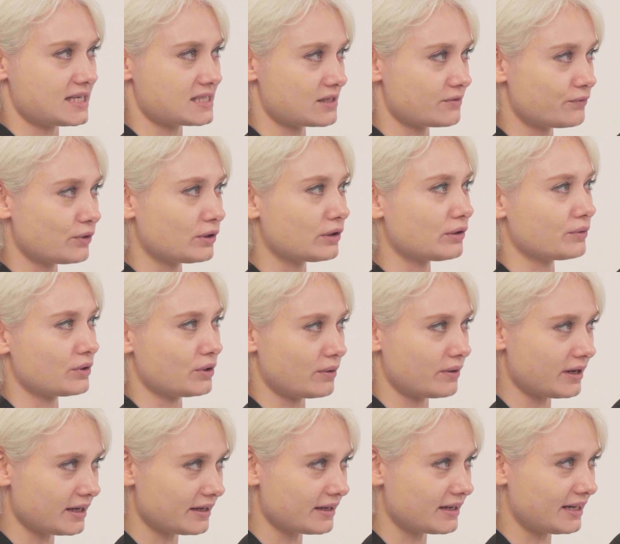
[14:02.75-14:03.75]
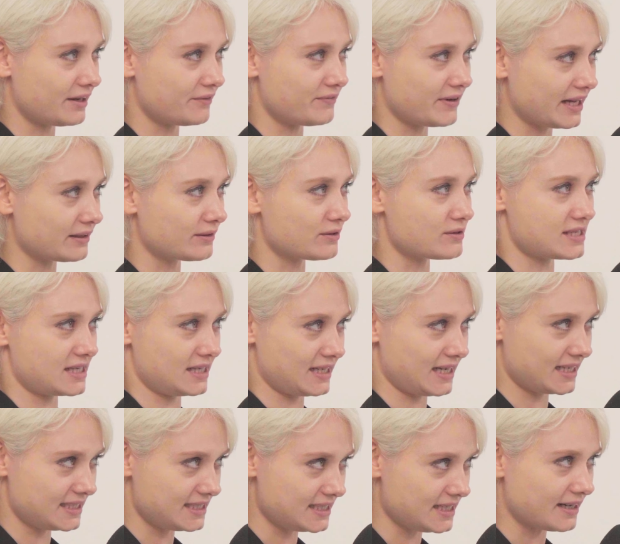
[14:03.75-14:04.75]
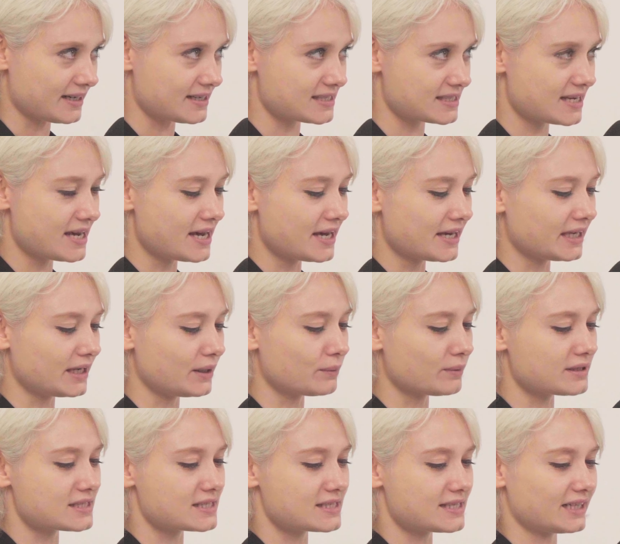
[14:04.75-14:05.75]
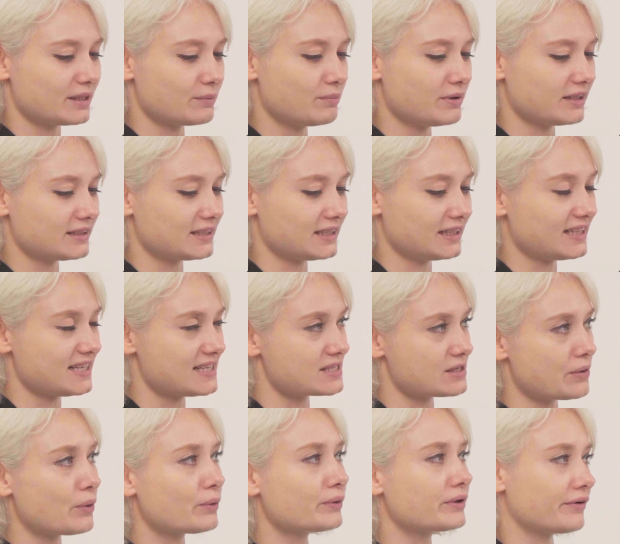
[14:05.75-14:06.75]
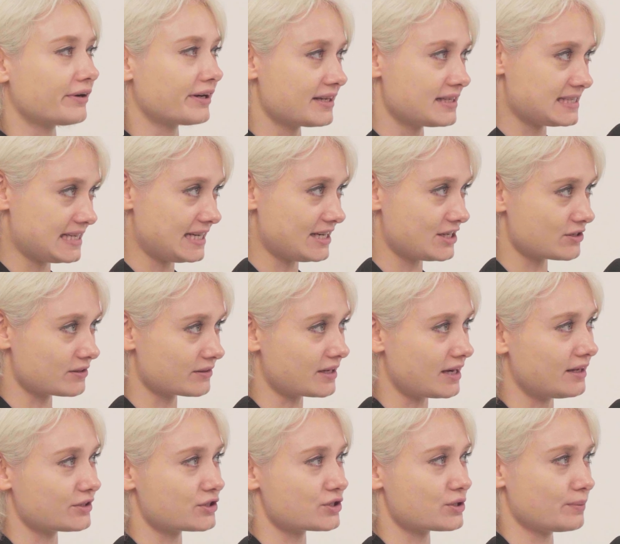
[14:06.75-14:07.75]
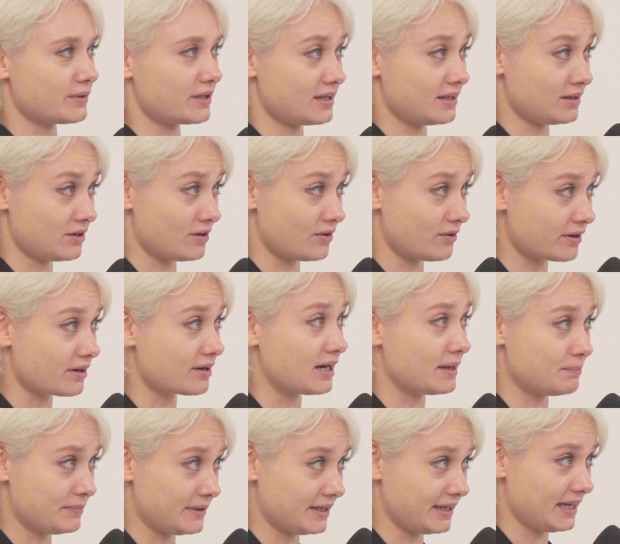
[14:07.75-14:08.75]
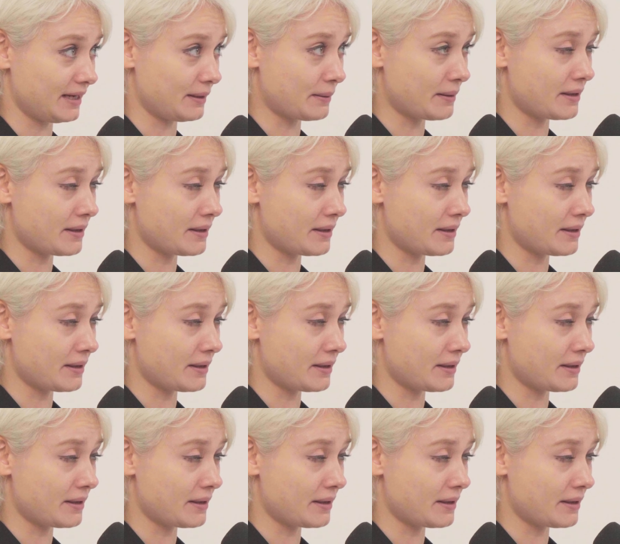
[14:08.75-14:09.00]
doesn't follow your values and ideas, he will start building his own organizational culture within your company.